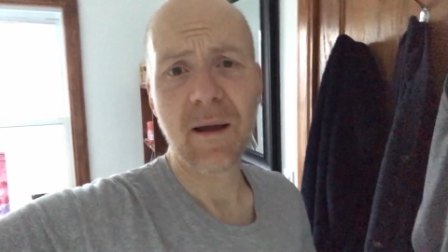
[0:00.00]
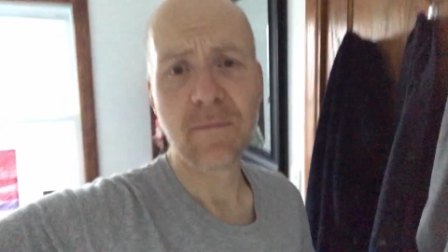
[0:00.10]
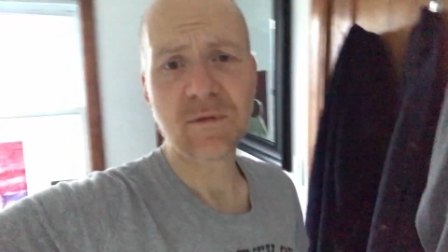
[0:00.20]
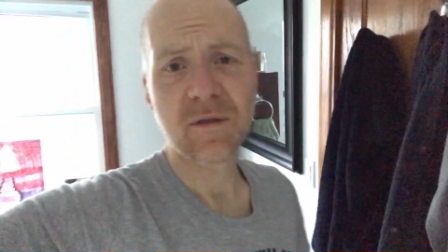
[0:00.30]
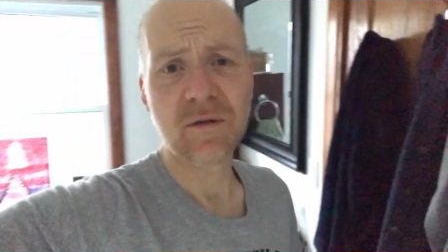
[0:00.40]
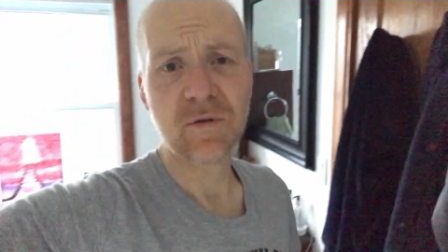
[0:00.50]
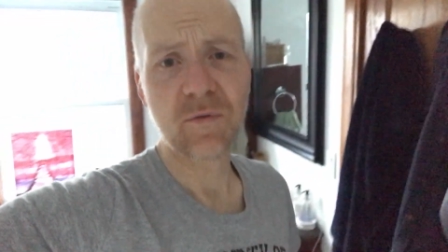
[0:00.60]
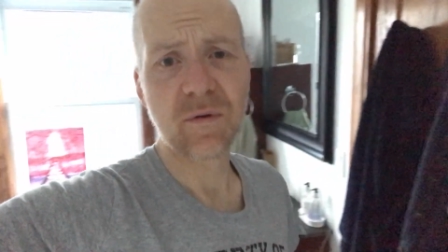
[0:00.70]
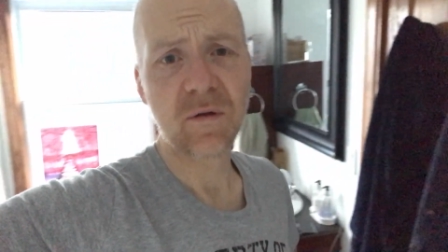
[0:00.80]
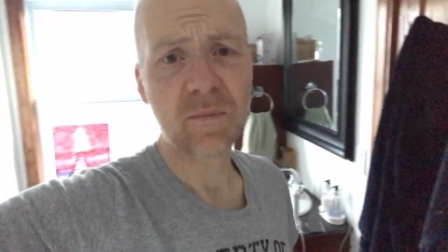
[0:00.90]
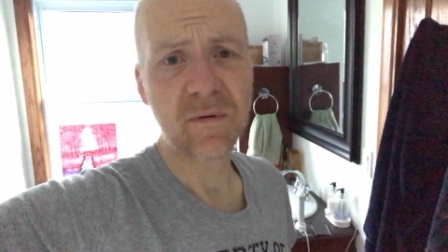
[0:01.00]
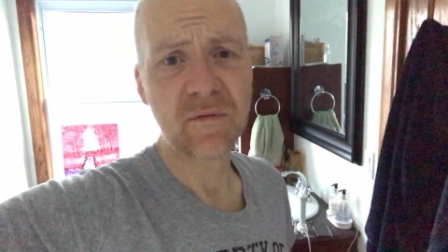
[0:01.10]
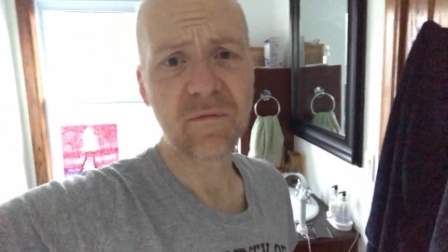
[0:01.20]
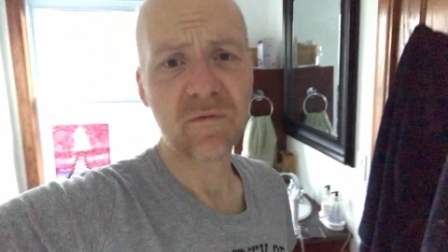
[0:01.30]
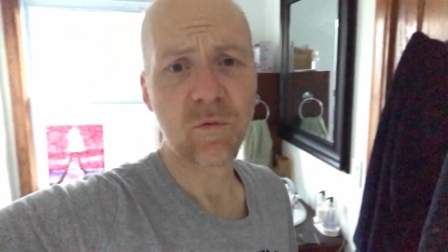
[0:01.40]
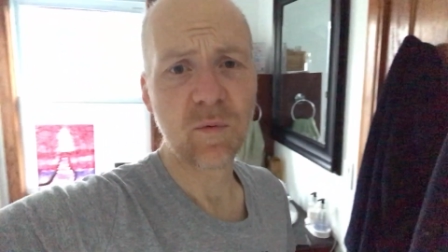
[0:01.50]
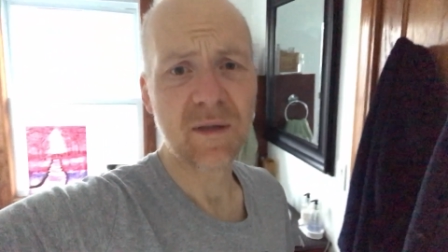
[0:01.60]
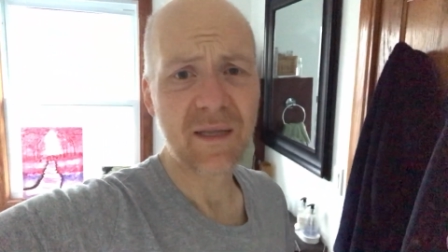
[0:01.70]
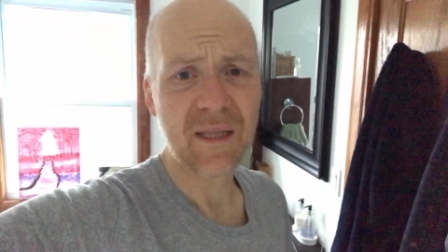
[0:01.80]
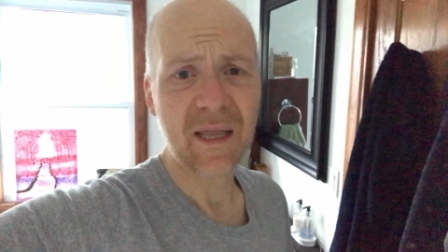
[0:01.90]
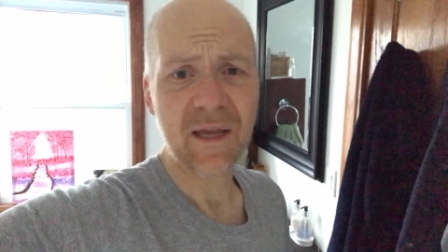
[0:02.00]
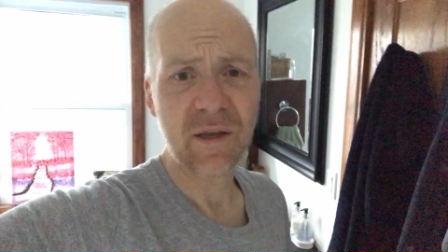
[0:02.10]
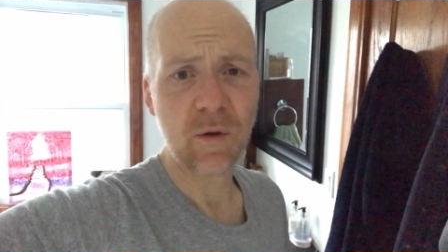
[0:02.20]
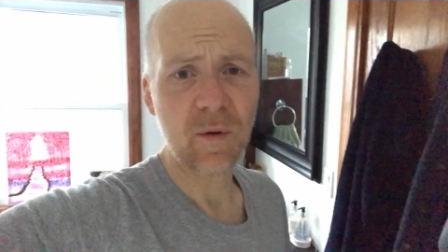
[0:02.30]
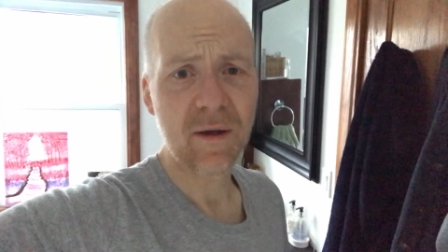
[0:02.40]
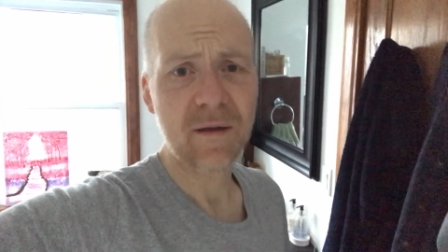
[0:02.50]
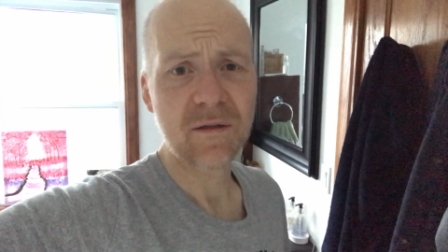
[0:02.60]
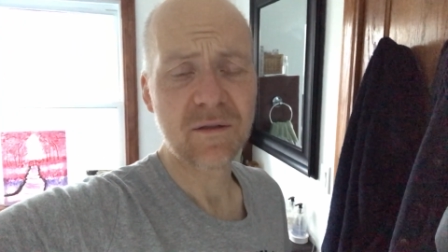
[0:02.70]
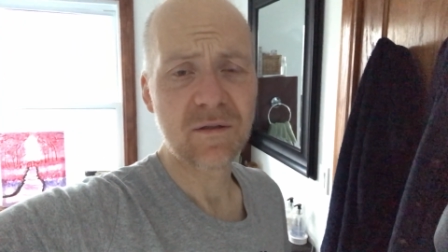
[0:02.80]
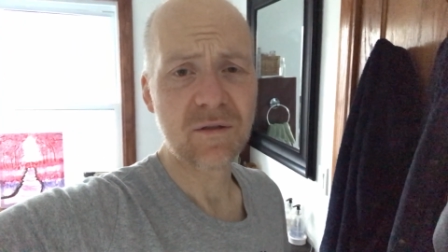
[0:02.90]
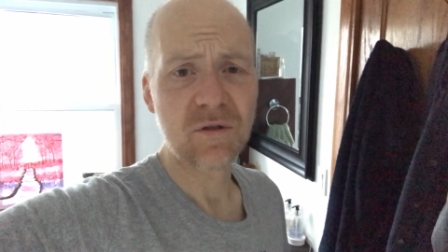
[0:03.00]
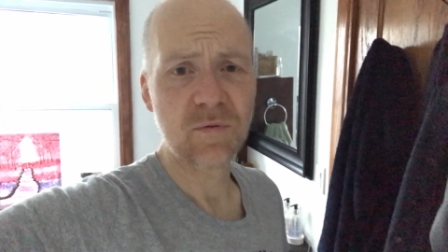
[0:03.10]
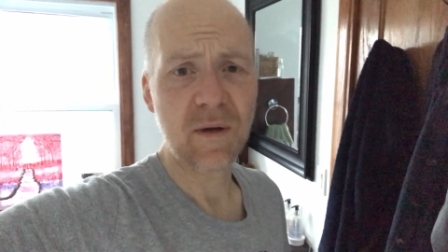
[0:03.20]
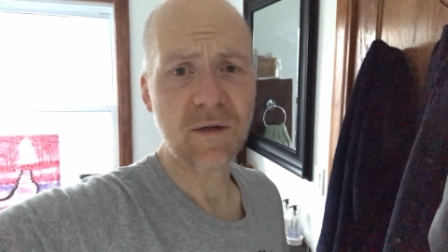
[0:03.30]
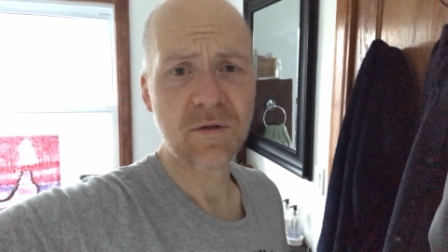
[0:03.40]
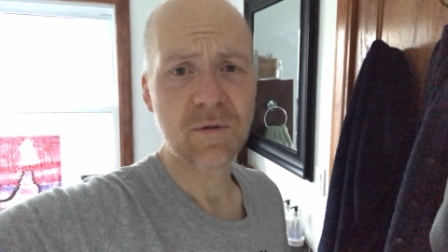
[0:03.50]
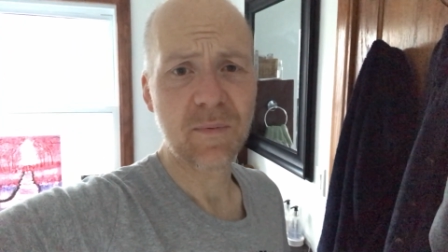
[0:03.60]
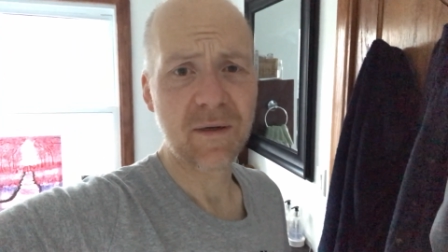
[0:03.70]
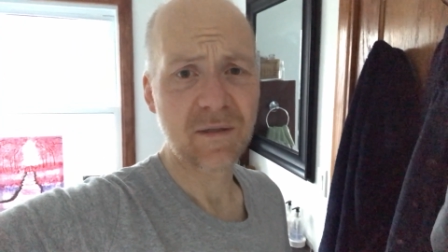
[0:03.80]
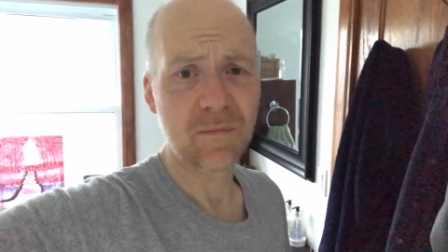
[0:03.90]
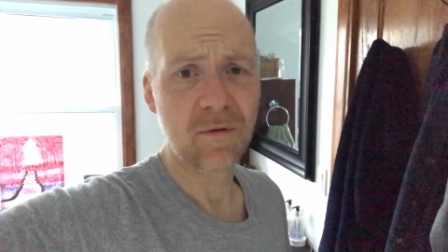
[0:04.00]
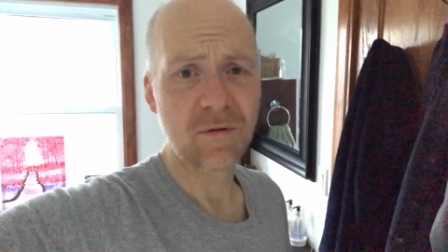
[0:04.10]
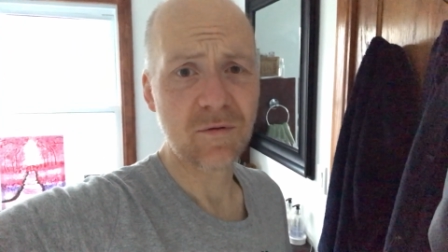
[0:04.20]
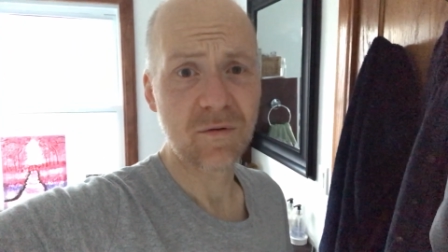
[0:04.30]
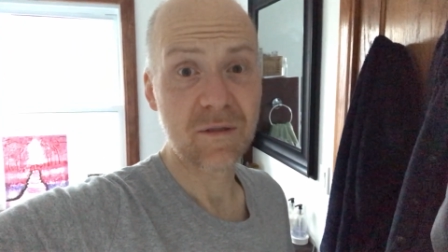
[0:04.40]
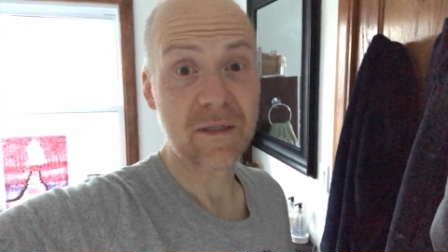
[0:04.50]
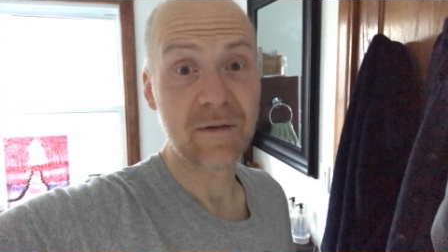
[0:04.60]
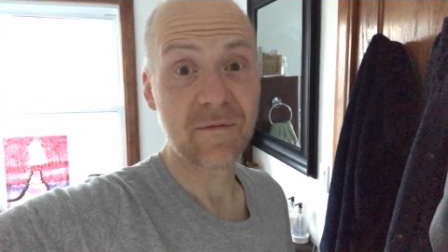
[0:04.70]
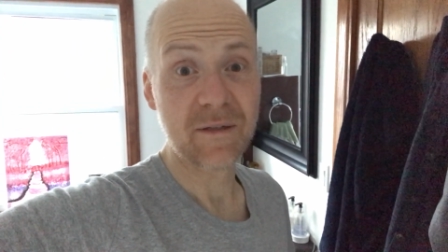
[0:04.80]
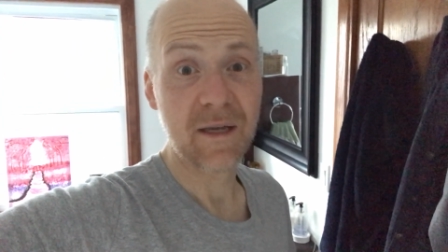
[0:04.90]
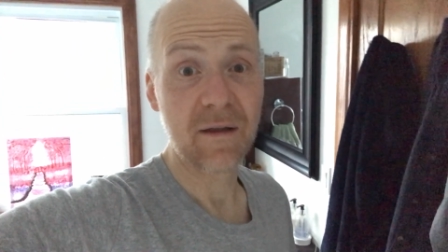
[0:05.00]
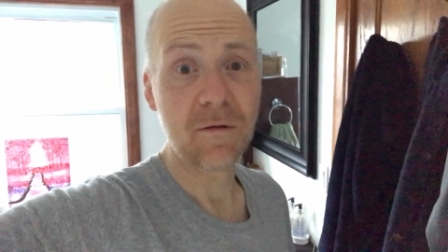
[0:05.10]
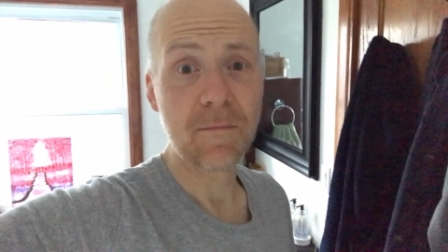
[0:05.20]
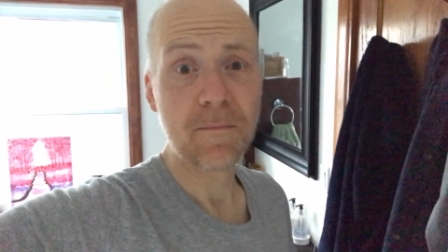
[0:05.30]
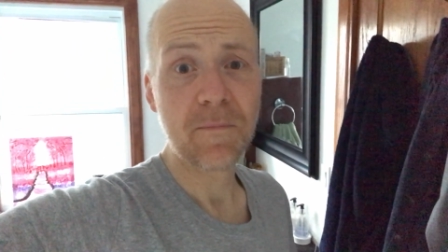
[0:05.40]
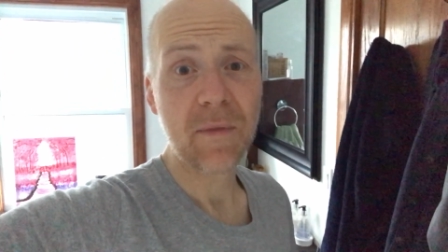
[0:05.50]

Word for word: I'm just gonna do a little bit of really light yoga just to stretch because I'm also stiff as hell.